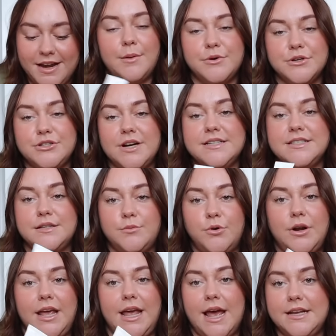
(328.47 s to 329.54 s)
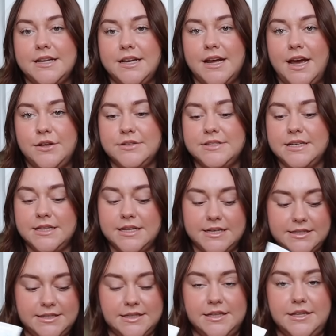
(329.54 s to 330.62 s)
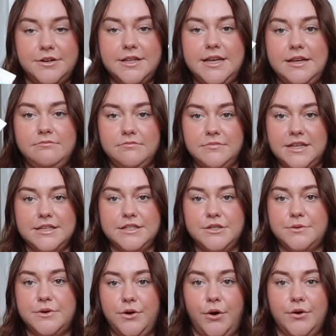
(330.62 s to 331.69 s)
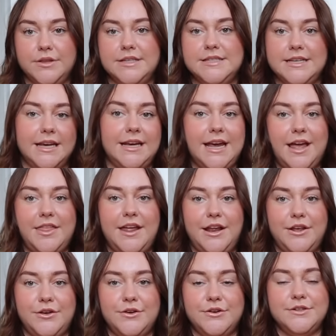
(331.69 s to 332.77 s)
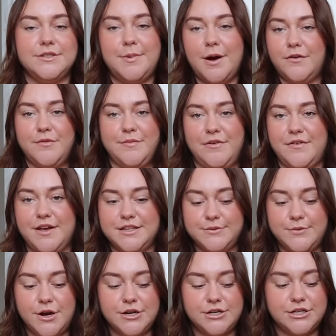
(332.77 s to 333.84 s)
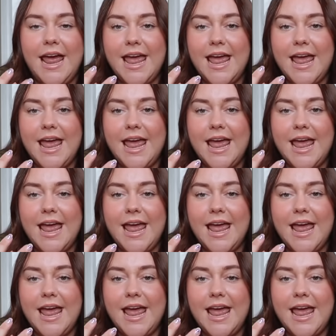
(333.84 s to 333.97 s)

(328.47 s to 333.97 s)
I moisturize in the morning and at night using this. Literally, these two are the only skincare that I use apart from my face wash.